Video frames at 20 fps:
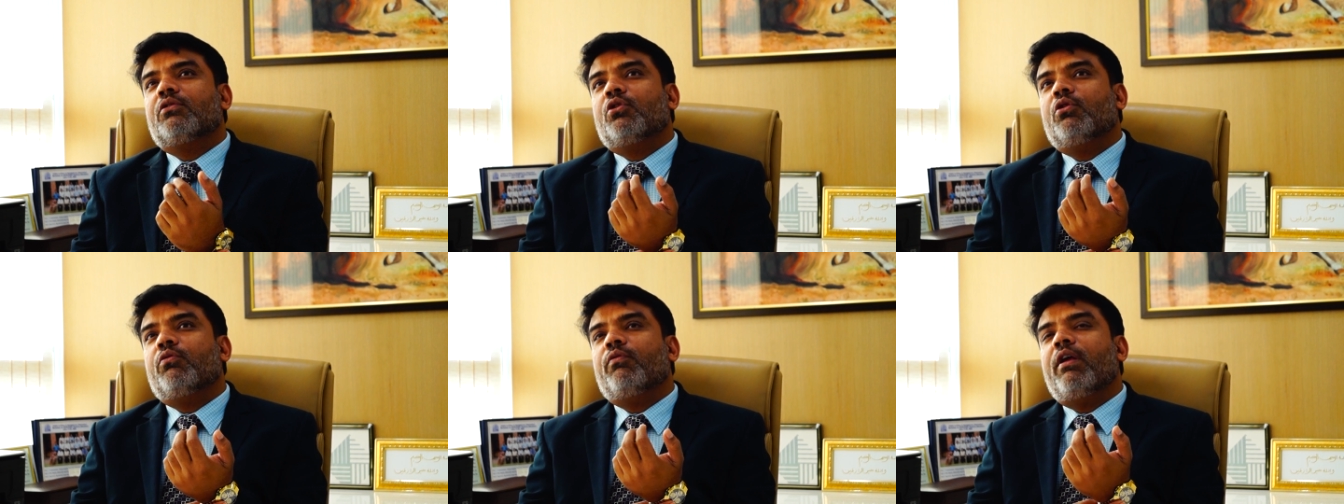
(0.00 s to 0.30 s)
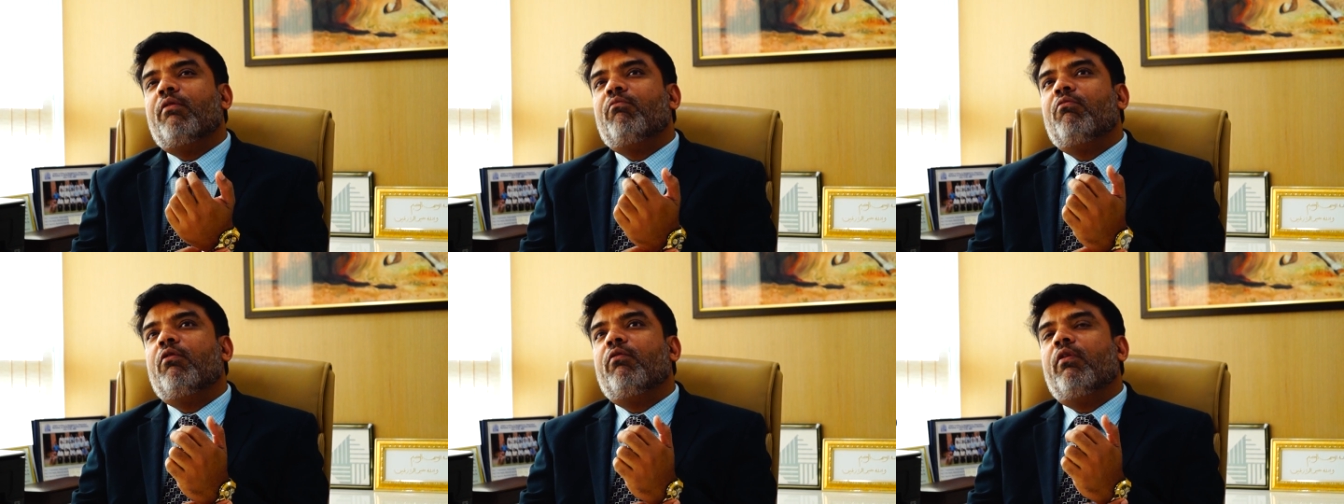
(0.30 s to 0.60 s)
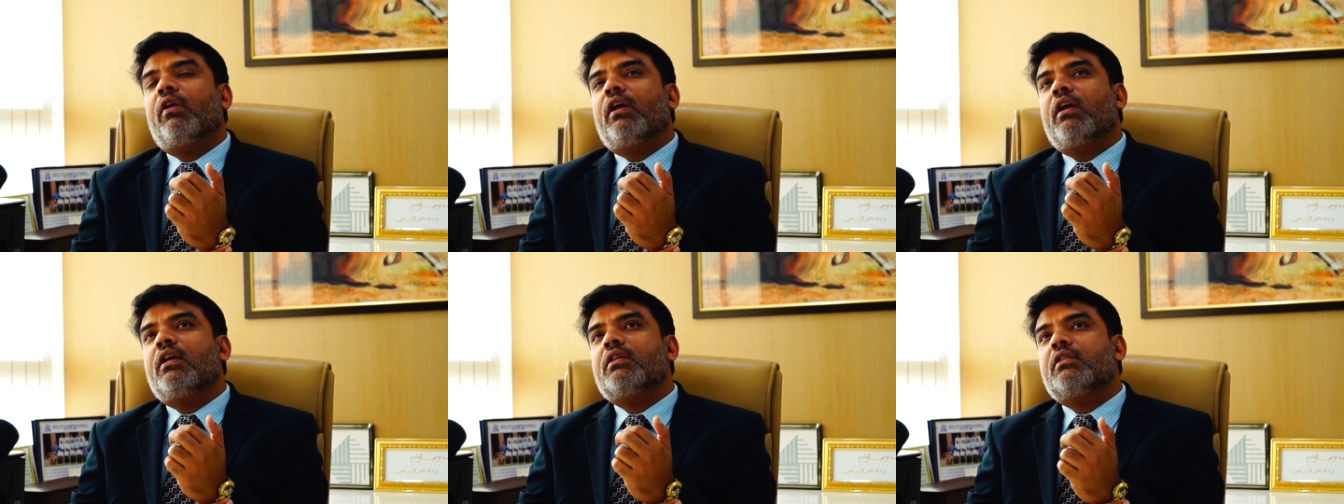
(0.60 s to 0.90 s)
so when we
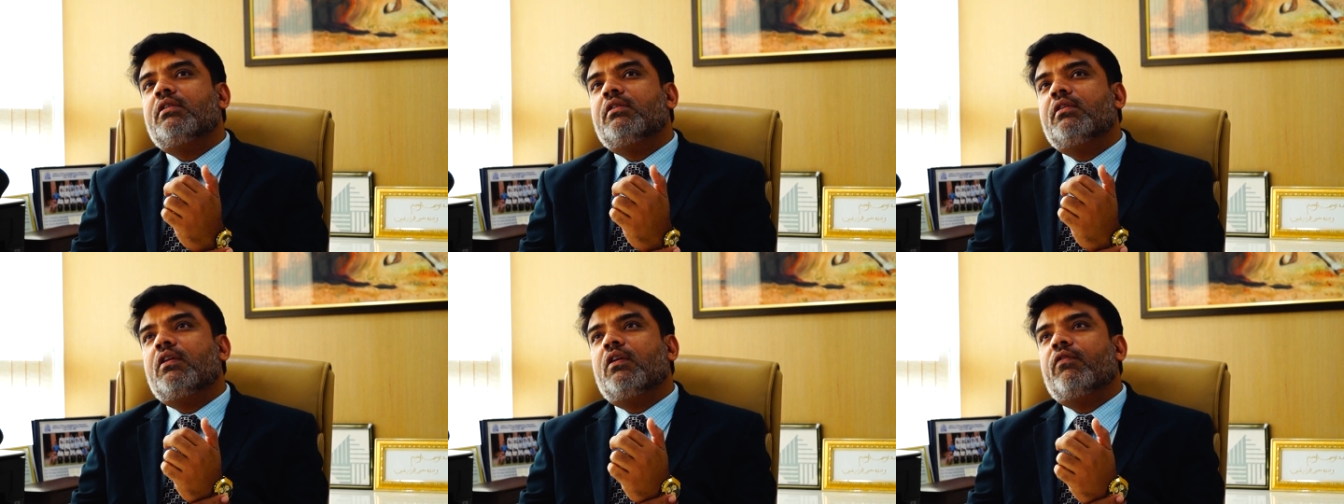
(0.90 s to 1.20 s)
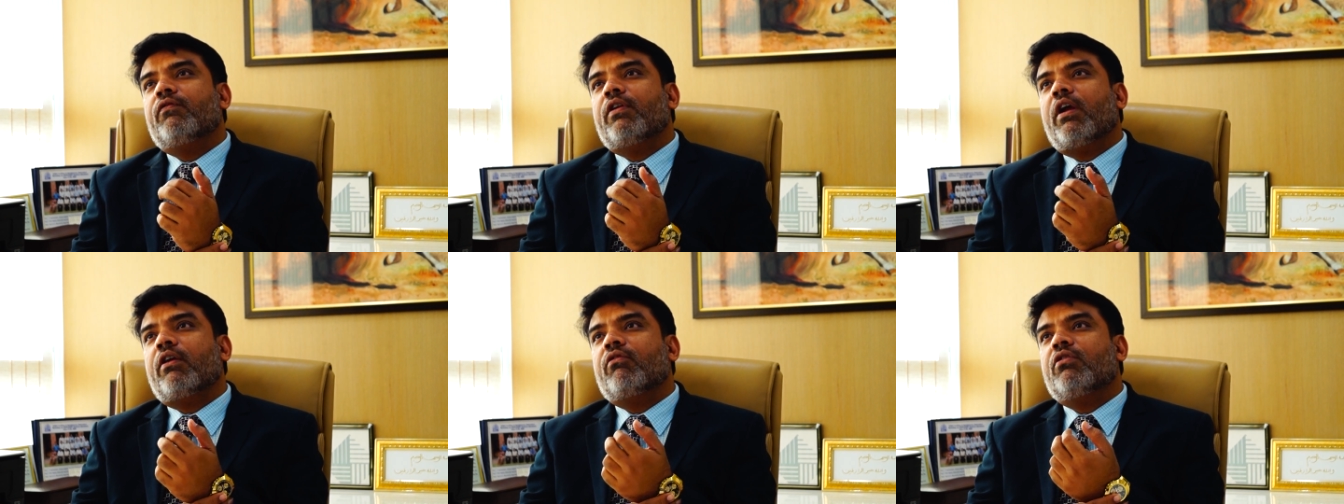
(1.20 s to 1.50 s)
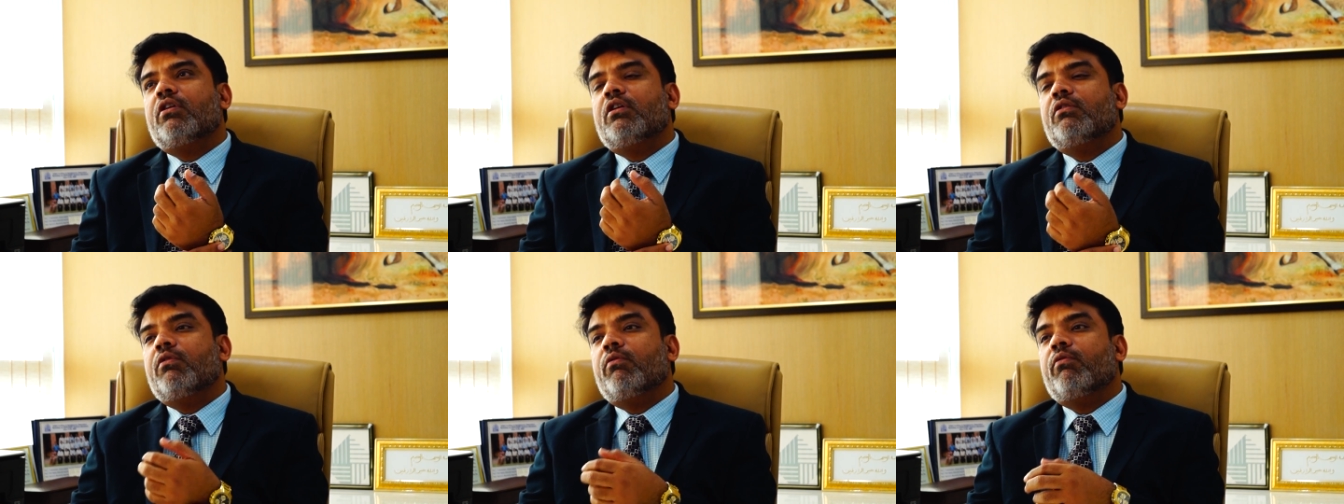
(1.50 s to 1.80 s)
were acc
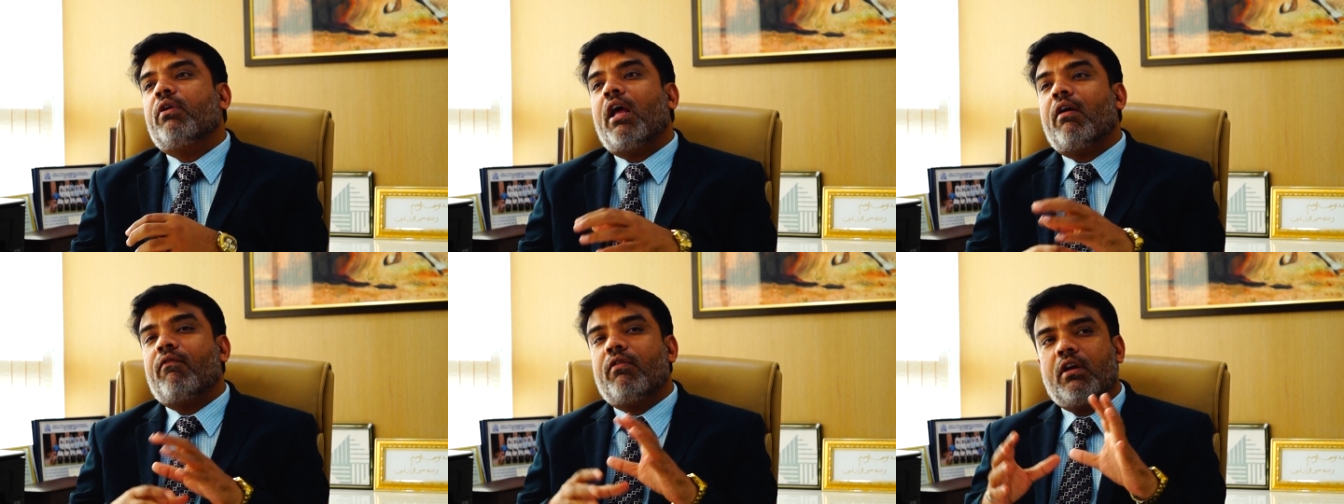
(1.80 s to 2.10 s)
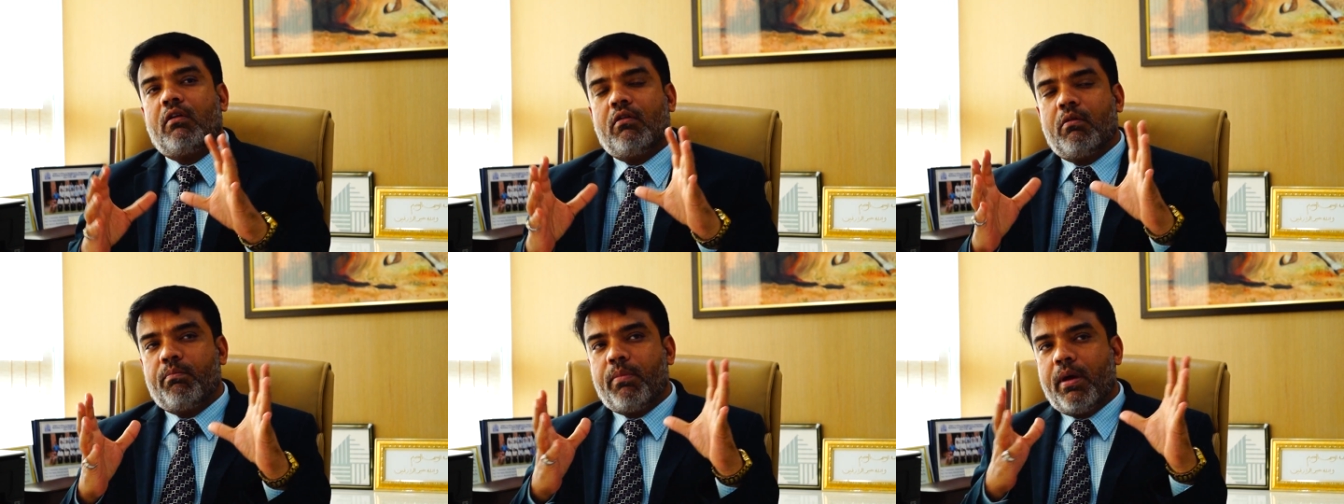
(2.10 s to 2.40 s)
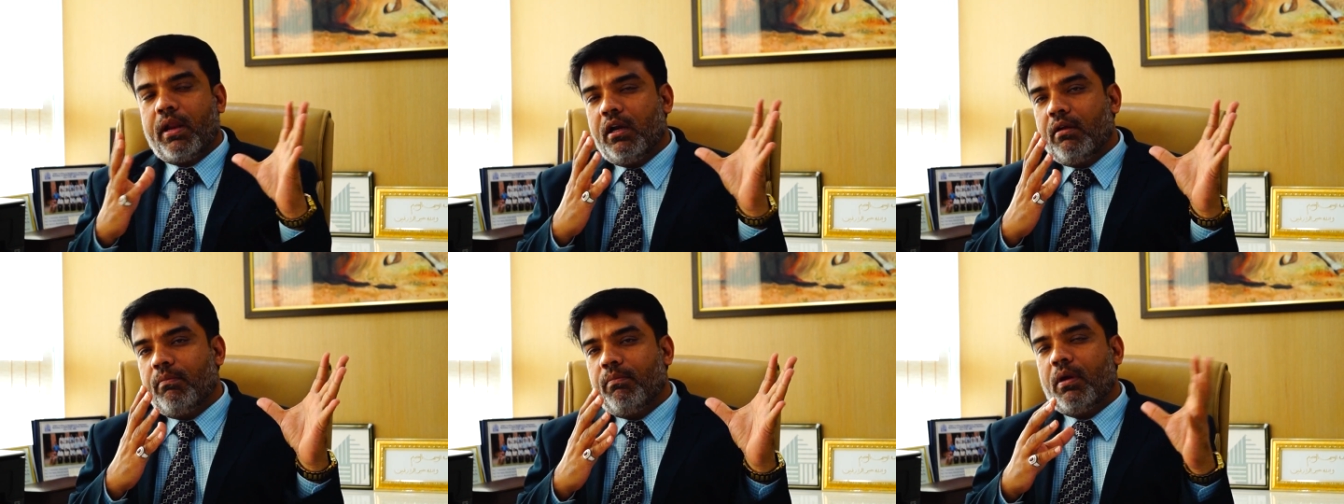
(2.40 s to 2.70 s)
refractories we were having our
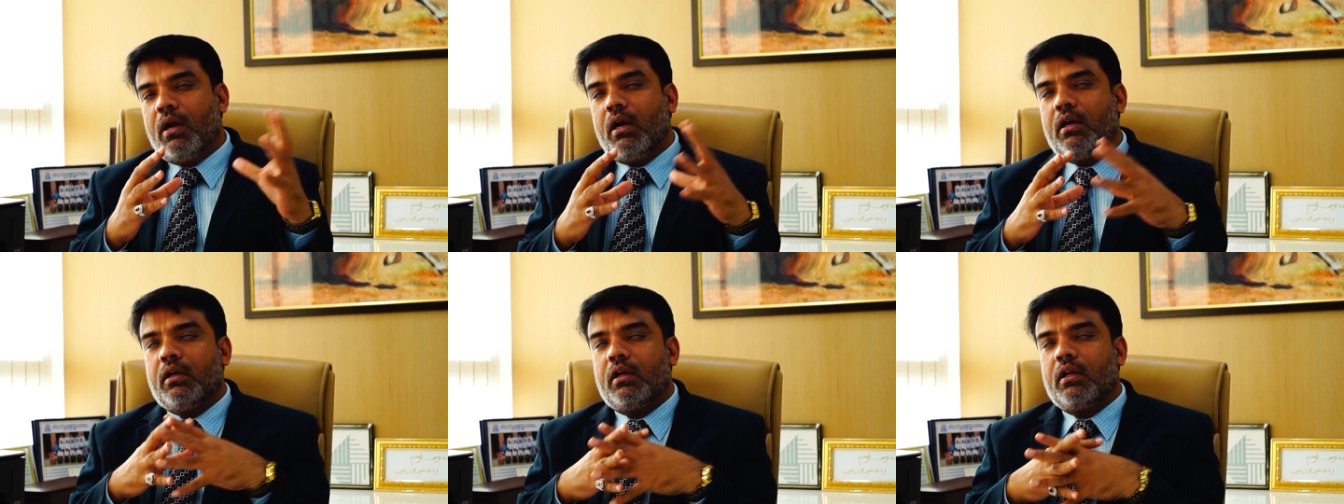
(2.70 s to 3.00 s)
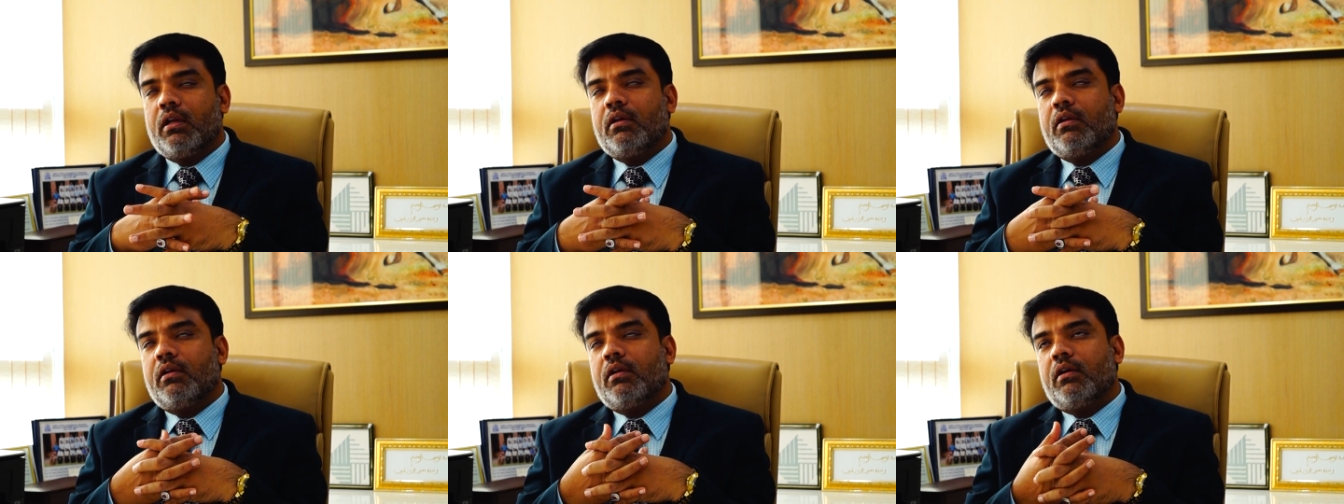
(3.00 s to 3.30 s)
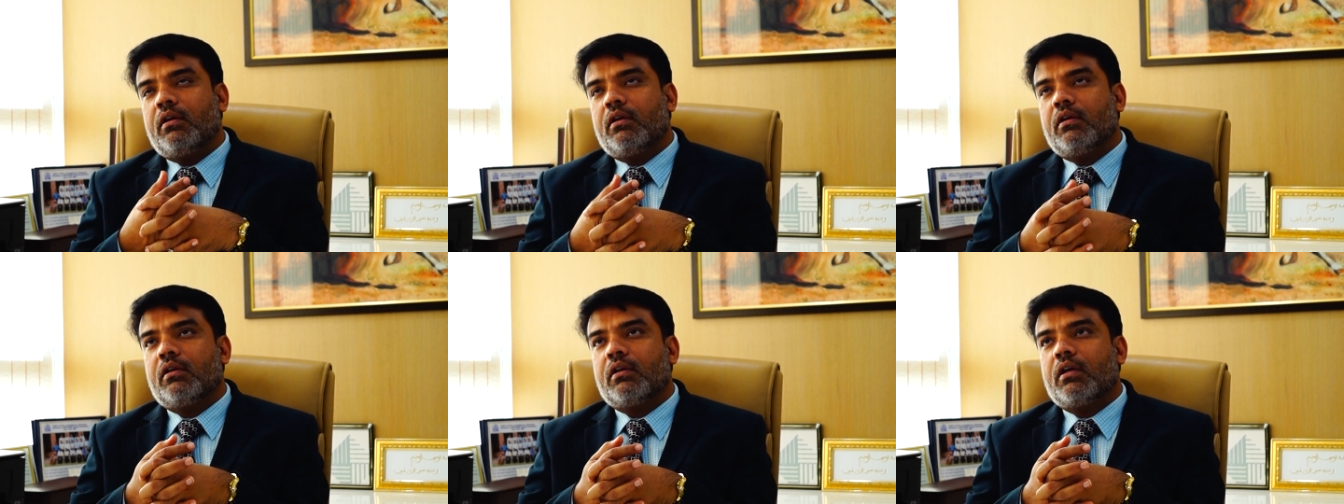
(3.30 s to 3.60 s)
parent plant in
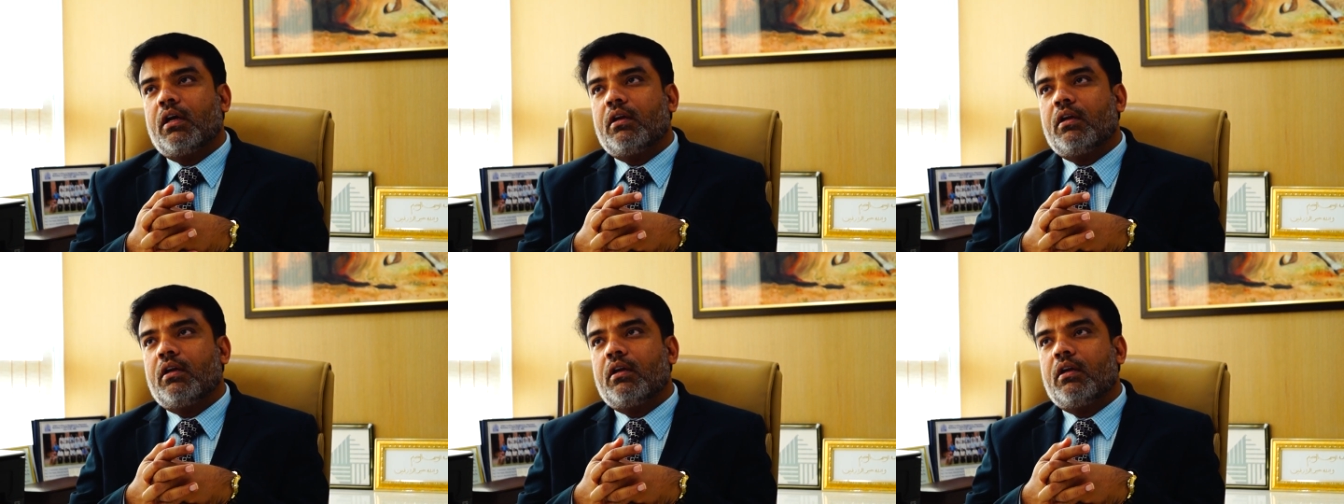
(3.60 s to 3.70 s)
uh,